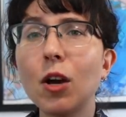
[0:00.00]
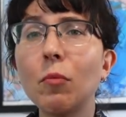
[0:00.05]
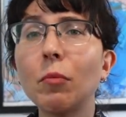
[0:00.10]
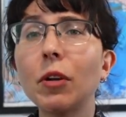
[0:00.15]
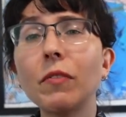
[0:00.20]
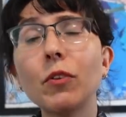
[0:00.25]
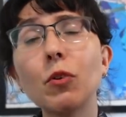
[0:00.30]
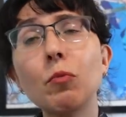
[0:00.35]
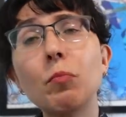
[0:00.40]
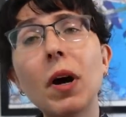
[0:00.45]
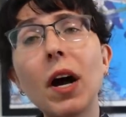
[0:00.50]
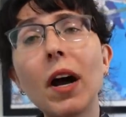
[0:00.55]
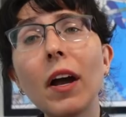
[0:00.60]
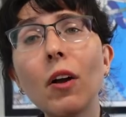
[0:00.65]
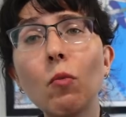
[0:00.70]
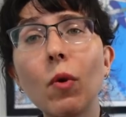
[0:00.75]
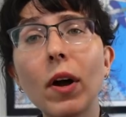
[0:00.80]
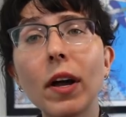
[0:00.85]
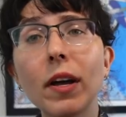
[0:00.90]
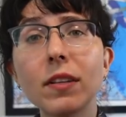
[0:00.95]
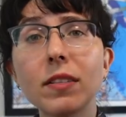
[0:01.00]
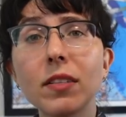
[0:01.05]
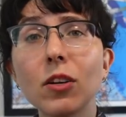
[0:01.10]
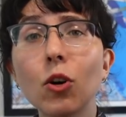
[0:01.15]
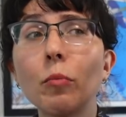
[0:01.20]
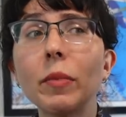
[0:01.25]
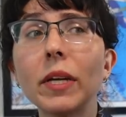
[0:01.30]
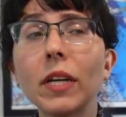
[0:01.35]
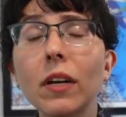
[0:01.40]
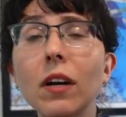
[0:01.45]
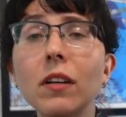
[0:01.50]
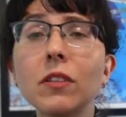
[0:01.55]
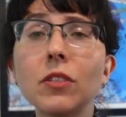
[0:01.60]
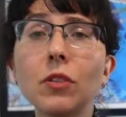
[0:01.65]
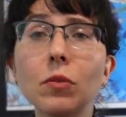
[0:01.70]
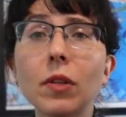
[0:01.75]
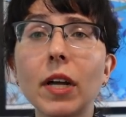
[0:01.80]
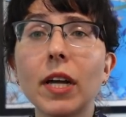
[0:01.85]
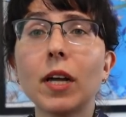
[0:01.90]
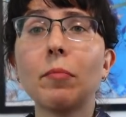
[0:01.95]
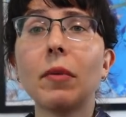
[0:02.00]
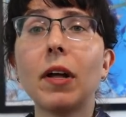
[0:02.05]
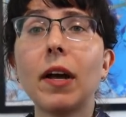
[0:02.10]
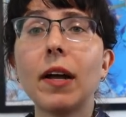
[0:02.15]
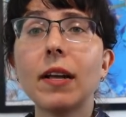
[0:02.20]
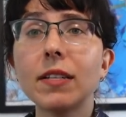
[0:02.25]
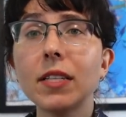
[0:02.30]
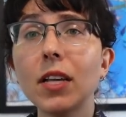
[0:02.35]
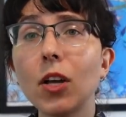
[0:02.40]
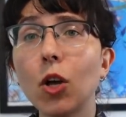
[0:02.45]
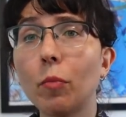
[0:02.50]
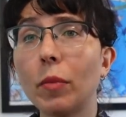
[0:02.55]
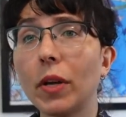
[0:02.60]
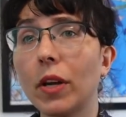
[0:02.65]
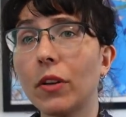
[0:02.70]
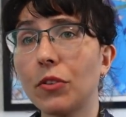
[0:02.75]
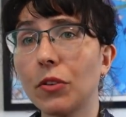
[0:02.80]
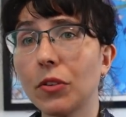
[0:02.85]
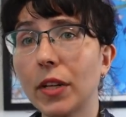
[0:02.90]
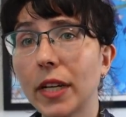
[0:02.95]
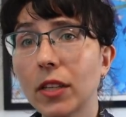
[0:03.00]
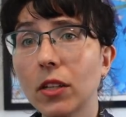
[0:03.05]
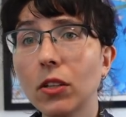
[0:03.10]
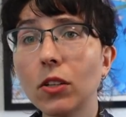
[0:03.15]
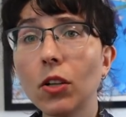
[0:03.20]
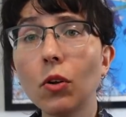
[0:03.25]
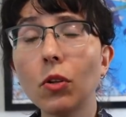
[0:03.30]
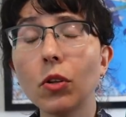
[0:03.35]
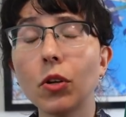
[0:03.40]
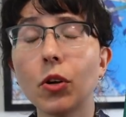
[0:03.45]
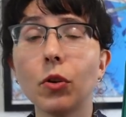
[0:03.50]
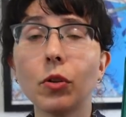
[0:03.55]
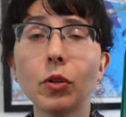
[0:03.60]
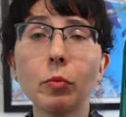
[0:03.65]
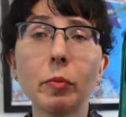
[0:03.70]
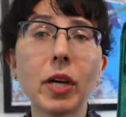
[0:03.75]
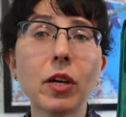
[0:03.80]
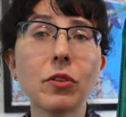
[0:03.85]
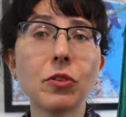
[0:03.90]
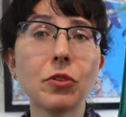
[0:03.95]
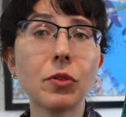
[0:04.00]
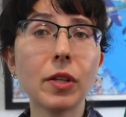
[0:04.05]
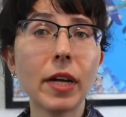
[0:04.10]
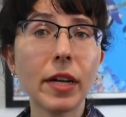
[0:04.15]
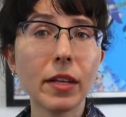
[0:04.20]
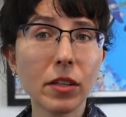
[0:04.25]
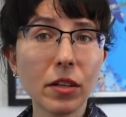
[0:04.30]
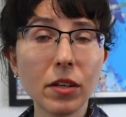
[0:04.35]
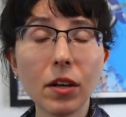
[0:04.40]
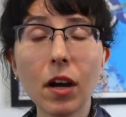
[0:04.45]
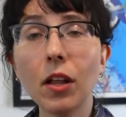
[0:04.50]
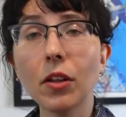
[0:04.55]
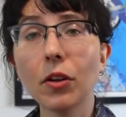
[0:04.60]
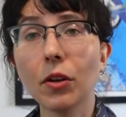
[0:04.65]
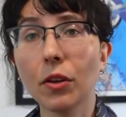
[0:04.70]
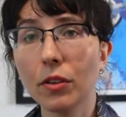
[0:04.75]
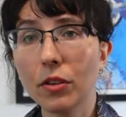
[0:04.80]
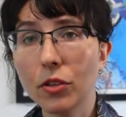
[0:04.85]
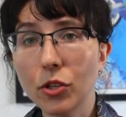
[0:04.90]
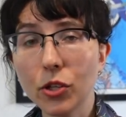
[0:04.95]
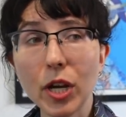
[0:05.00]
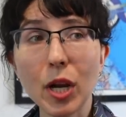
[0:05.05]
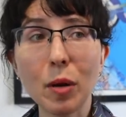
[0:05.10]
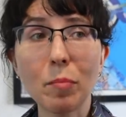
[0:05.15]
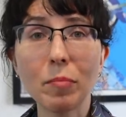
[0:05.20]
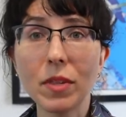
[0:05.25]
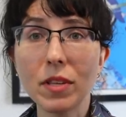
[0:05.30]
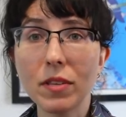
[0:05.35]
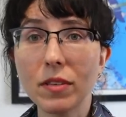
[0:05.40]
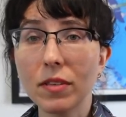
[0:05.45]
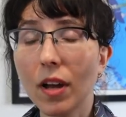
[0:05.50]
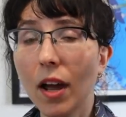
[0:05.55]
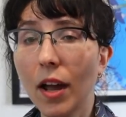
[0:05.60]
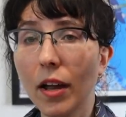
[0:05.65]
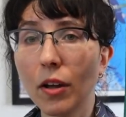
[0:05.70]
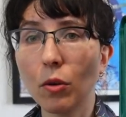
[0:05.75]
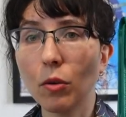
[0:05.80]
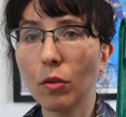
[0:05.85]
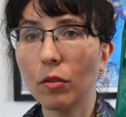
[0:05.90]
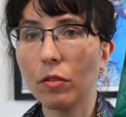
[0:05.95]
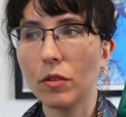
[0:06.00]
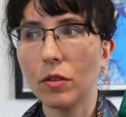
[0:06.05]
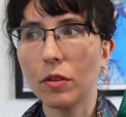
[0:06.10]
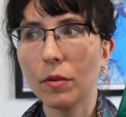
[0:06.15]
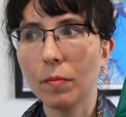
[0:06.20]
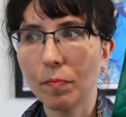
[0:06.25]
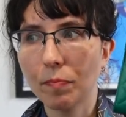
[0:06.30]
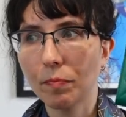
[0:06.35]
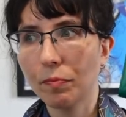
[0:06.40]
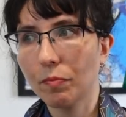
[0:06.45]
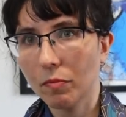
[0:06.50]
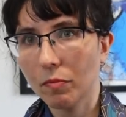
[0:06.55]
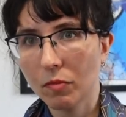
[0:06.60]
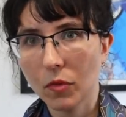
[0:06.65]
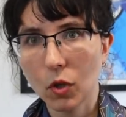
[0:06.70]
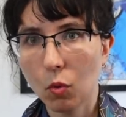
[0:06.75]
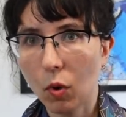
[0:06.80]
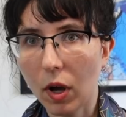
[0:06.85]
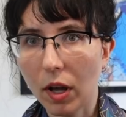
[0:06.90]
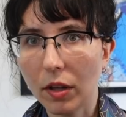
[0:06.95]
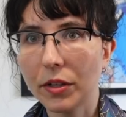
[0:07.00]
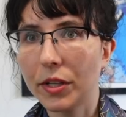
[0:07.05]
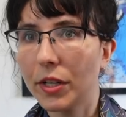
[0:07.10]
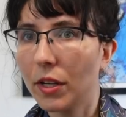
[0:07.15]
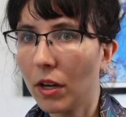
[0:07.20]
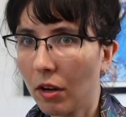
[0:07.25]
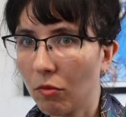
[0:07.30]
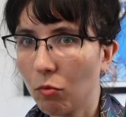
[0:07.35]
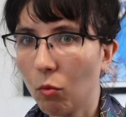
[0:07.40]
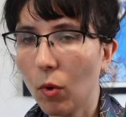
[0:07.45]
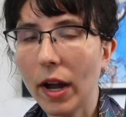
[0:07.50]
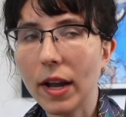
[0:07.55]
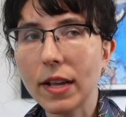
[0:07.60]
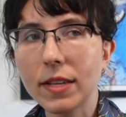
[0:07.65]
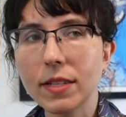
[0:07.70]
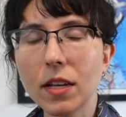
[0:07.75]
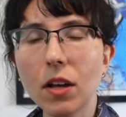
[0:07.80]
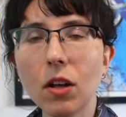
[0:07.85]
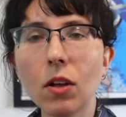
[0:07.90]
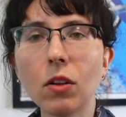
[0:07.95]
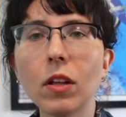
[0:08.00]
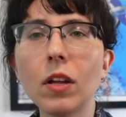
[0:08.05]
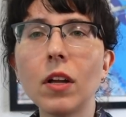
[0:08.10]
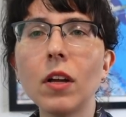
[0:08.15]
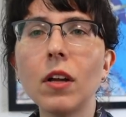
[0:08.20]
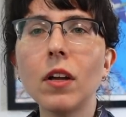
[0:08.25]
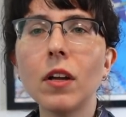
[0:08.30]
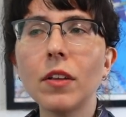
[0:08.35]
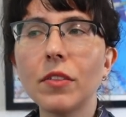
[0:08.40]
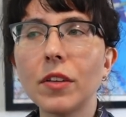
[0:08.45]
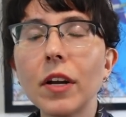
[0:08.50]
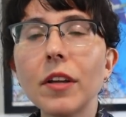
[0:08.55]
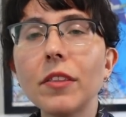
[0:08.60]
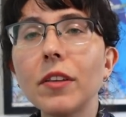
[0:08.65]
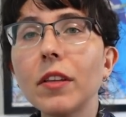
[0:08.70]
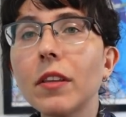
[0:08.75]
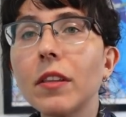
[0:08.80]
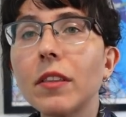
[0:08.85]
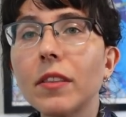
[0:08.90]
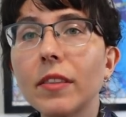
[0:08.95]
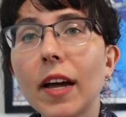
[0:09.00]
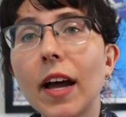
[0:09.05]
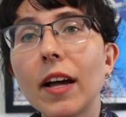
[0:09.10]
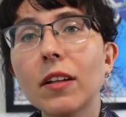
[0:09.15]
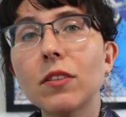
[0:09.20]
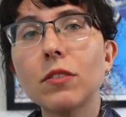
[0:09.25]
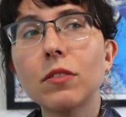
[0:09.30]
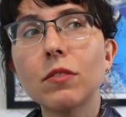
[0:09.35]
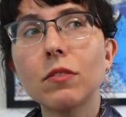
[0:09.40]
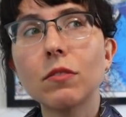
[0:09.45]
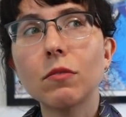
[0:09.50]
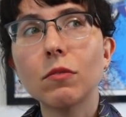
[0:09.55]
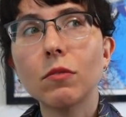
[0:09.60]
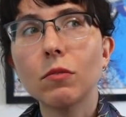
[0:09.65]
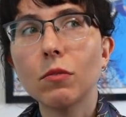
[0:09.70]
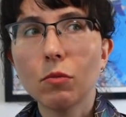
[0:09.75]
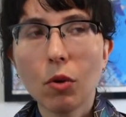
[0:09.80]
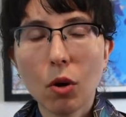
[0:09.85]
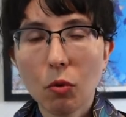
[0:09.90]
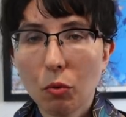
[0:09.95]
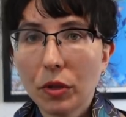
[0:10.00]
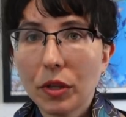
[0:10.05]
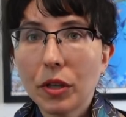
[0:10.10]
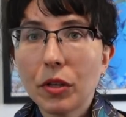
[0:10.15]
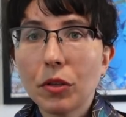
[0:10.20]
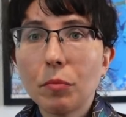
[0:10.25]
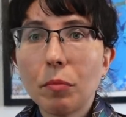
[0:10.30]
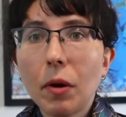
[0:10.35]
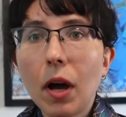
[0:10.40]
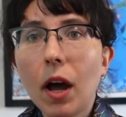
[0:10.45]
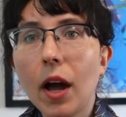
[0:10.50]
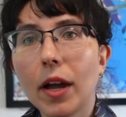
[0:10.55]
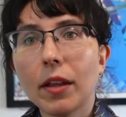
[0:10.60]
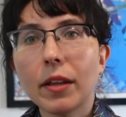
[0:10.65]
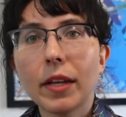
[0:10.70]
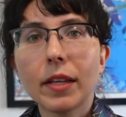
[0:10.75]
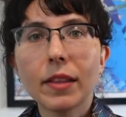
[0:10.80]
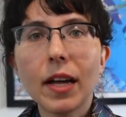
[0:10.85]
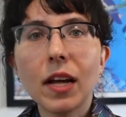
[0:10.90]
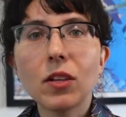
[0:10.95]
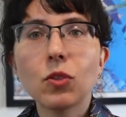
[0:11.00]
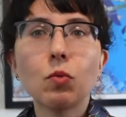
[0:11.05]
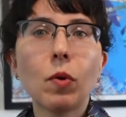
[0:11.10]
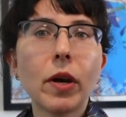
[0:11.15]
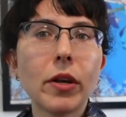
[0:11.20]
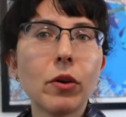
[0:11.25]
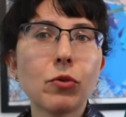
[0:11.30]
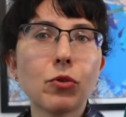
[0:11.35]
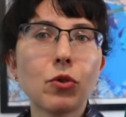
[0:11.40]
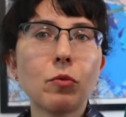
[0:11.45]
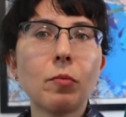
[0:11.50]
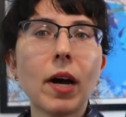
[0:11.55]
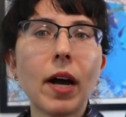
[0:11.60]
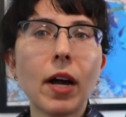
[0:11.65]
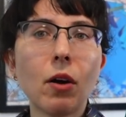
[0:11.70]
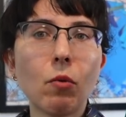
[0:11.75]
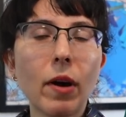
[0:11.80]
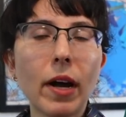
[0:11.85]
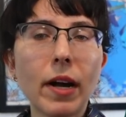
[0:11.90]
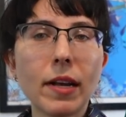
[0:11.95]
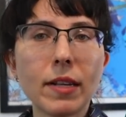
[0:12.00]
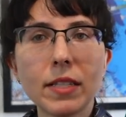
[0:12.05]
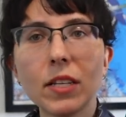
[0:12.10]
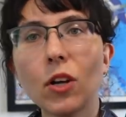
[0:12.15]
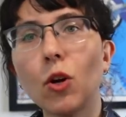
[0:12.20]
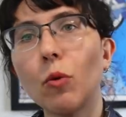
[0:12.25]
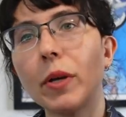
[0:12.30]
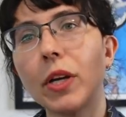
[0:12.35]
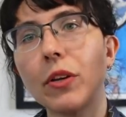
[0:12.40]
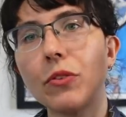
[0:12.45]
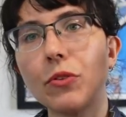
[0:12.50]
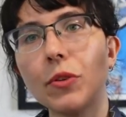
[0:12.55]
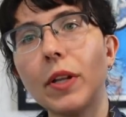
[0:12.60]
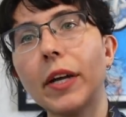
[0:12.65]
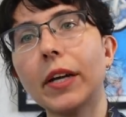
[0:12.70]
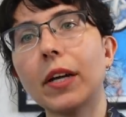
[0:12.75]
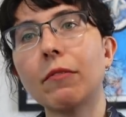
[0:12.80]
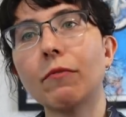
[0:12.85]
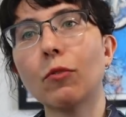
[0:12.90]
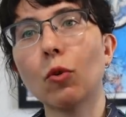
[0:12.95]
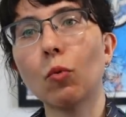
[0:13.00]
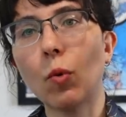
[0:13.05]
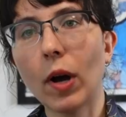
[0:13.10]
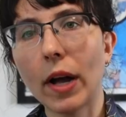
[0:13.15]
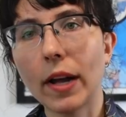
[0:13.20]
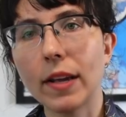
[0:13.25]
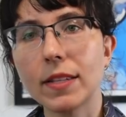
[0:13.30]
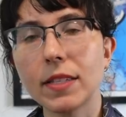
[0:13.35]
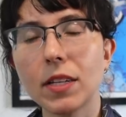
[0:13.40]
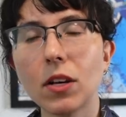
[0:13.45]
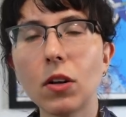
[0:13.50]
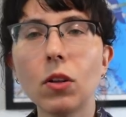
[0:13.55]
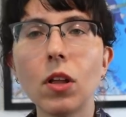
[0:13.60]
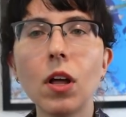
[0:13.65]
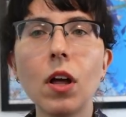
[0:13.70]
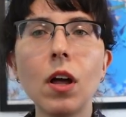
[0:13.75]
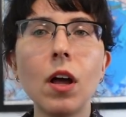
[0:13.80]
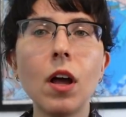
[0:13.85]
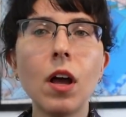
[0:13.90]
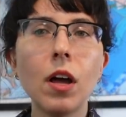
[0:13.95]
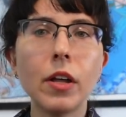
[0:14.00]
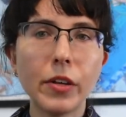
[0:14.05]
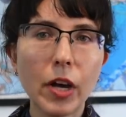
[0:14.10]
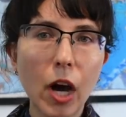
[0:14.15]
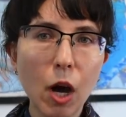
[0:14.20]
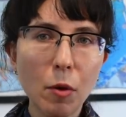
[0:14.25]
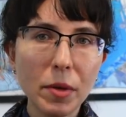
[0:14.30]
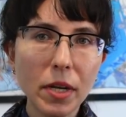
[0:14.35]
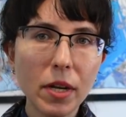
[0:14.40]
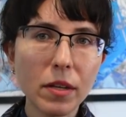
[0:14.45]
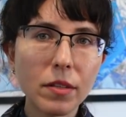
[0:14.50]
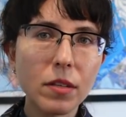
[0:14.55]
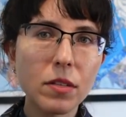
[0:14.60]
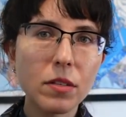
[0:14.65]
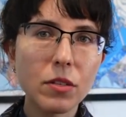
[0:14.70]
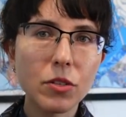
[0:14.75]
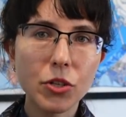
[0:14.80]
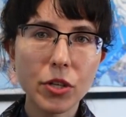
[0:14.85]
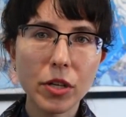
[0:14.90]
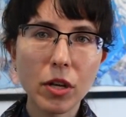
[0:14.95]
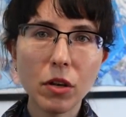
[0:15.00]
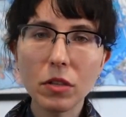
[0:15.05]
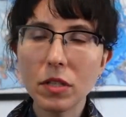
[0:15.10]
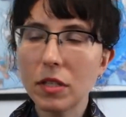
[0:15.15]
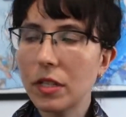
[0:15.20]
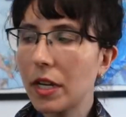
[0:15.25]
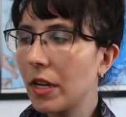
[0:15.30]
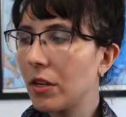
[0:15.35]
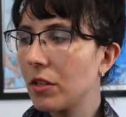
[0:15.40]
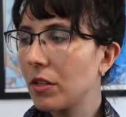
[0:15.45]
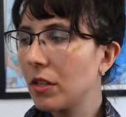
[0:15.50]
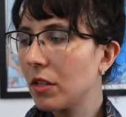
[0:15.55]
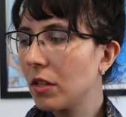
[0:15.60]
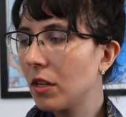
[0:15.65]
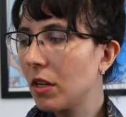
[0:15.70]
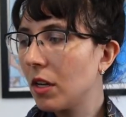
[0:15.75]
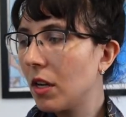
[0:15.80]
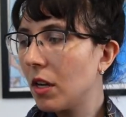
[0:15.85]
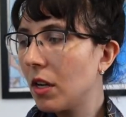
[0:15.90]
But if you buy YSL because you like YSL, because you like the logo, because you like the color, the shape, the style, the quality of YSL, then I think that that's a really good buy. Like that's why you should buy YSL because you like it for YSL, not because it's a Chanel stand-in.